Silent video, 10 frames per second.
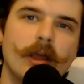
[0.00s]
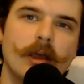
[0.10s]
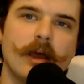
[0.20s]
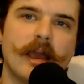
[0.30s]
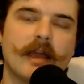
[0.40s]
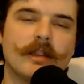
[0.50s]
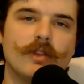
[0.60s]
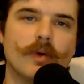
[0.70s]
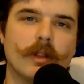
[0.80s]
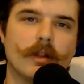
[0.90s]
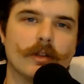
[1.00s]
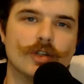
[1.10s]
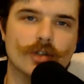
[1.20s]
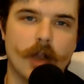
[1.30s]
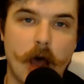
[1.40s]
I had to do a little
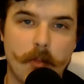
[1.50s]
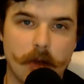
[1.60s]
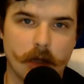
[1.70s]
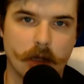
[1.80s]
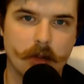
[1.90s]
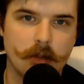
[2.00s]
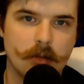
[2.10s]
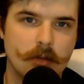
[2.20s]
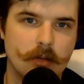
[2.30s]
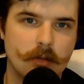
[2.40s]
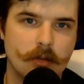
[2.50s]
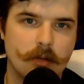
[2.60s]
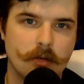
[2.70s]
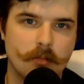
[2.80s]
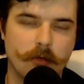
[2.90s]
drama
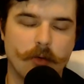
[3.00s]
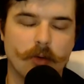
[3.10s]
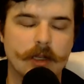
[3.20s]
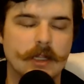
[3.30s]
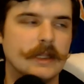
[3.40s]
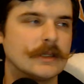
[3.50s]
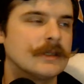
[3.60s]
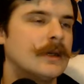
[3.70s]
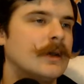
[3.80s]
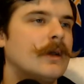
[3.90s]
before I did this.